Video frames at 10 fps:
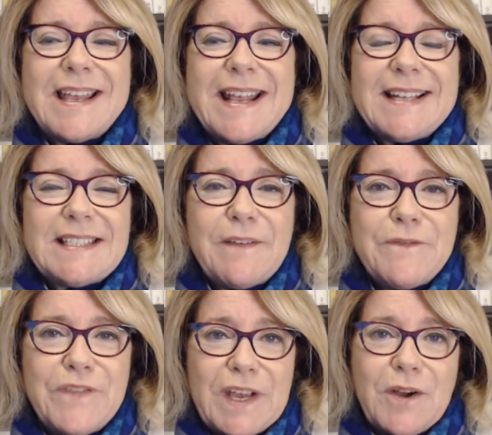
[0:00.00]
It's a
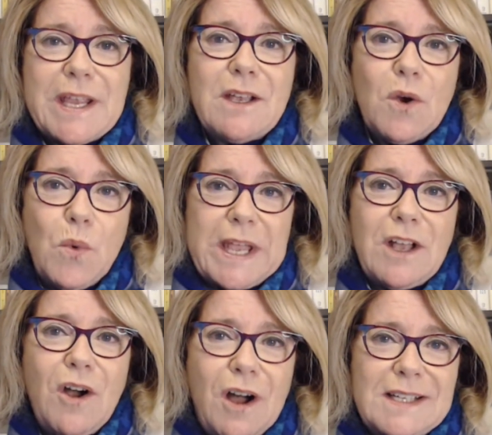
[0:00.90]
very
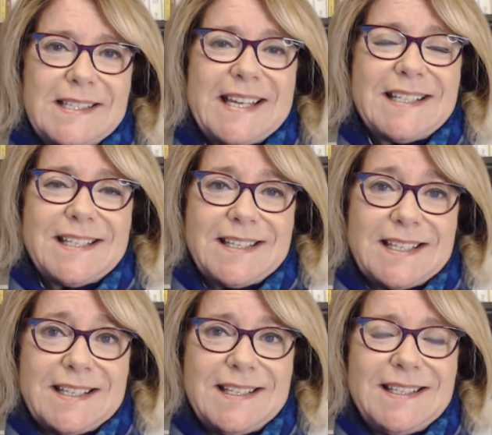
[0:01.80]
quick onset
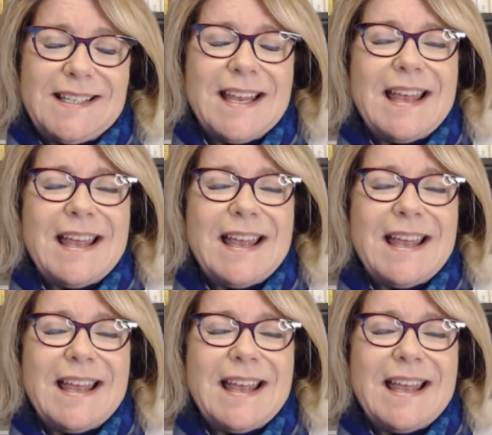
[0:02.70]
disease,